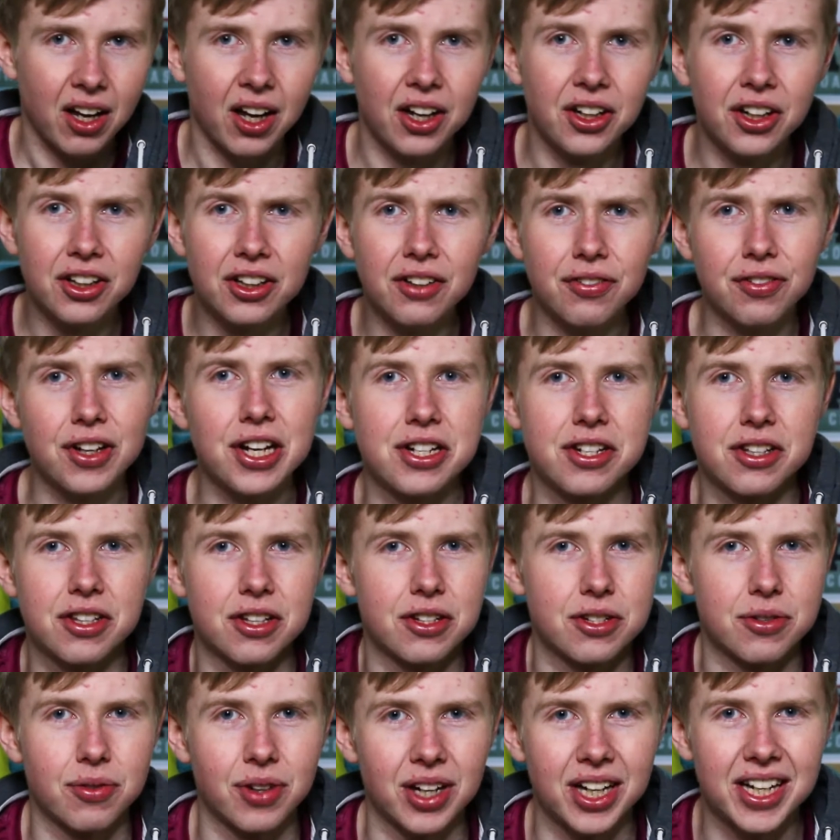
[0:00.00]
Another feature
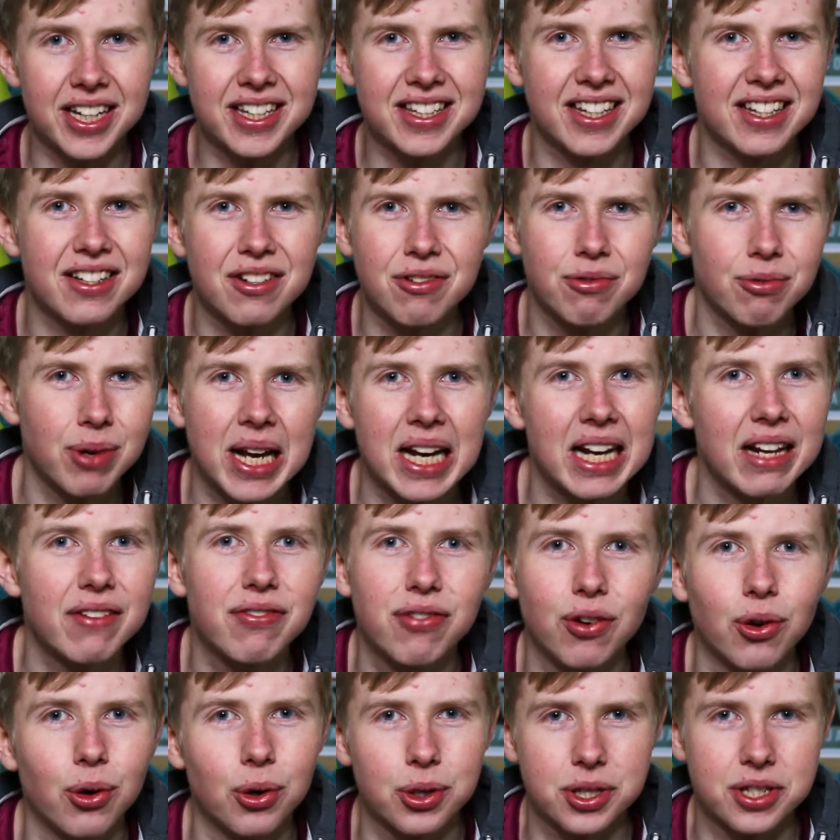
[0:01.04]
that's released isn't really
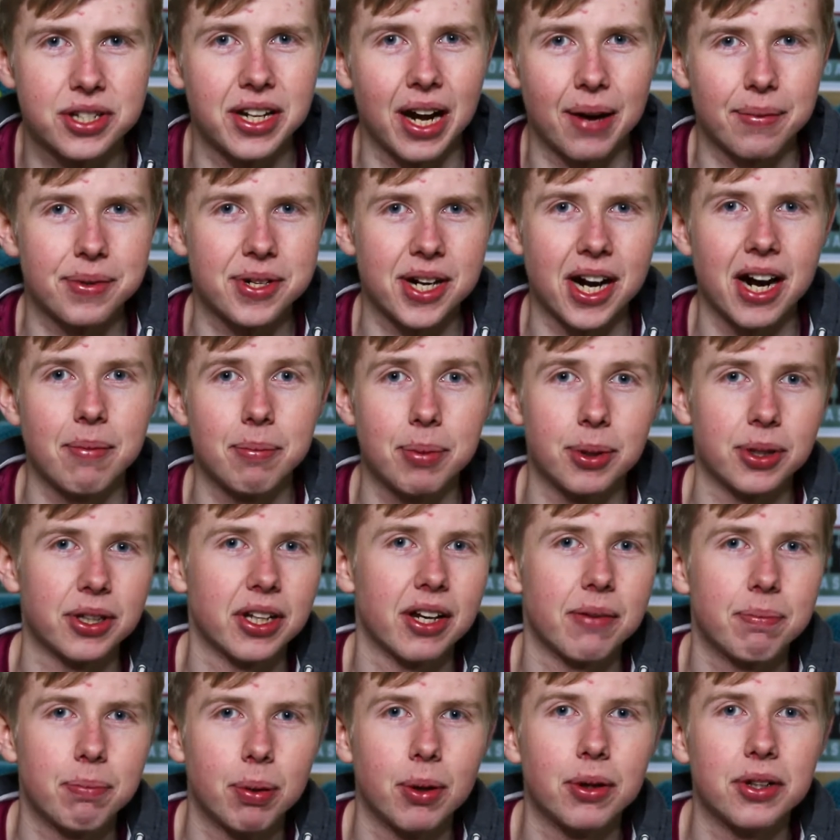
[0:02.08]
for Snapchat, but
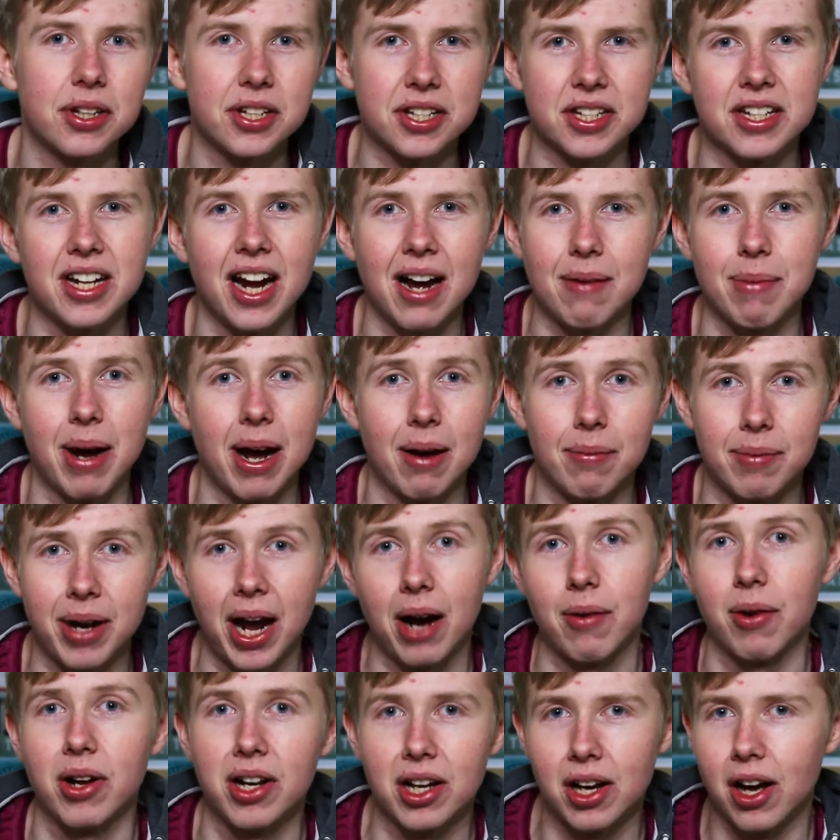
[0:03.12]
they've put the Snapmap
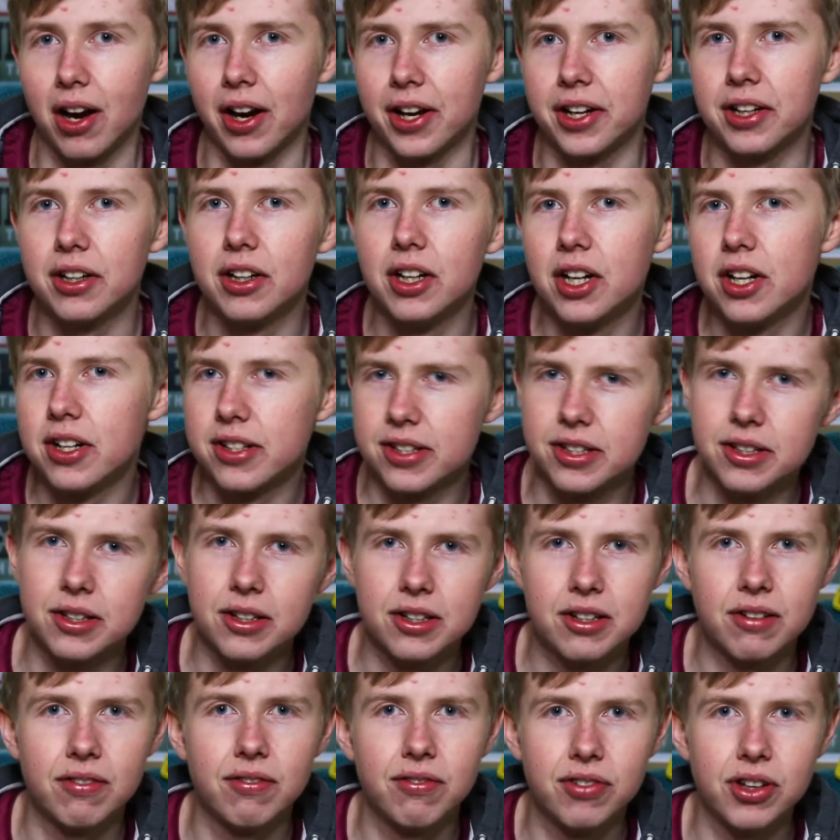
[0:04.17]
now online, so you
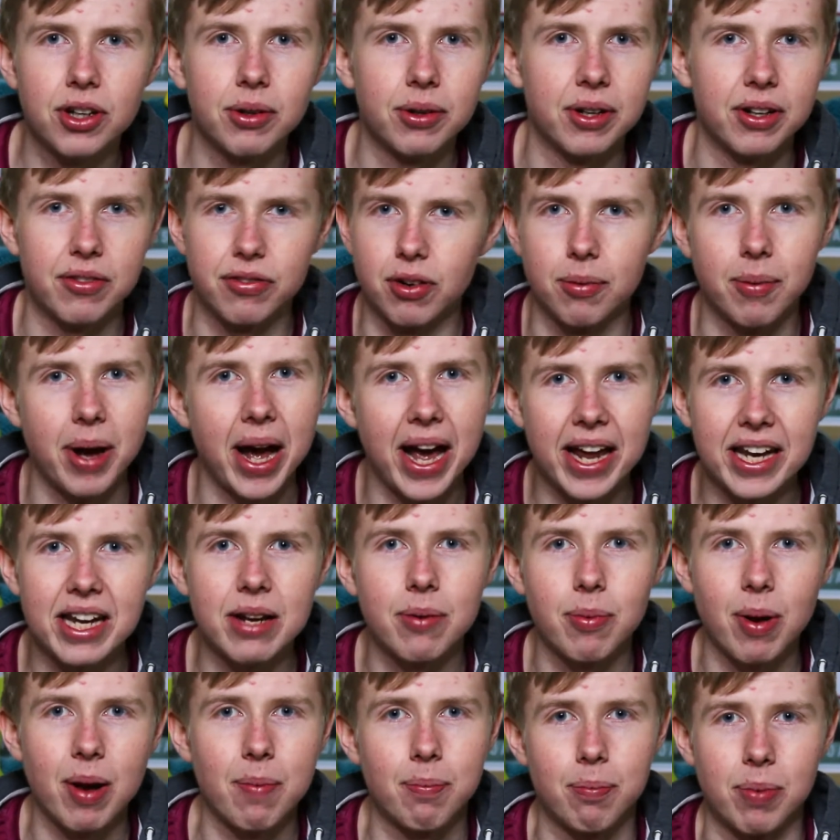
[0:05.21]
can view it from
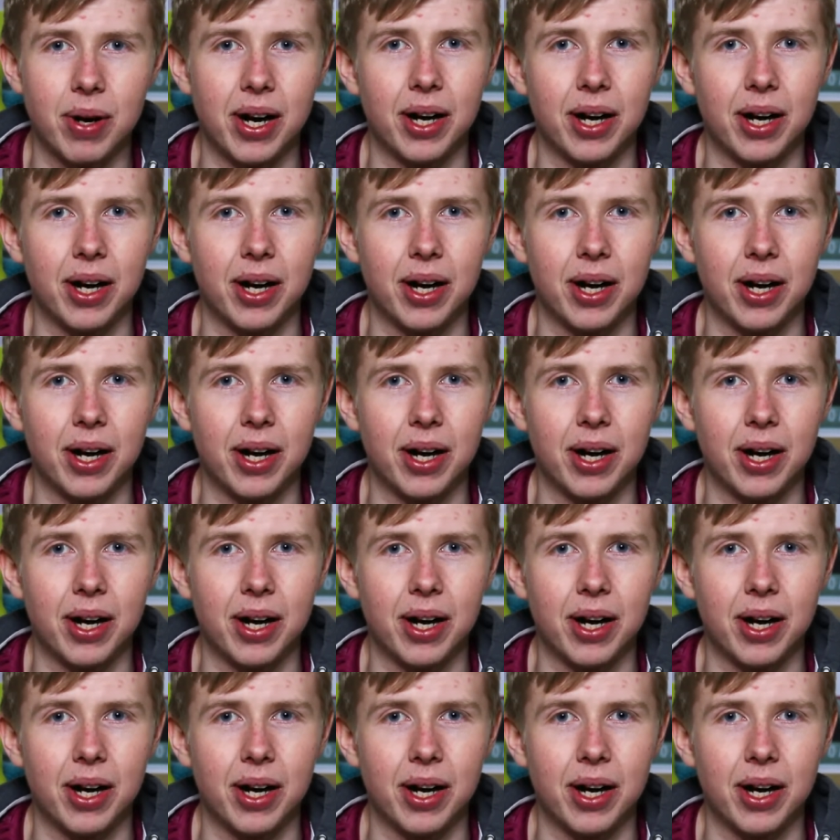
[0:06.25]
any web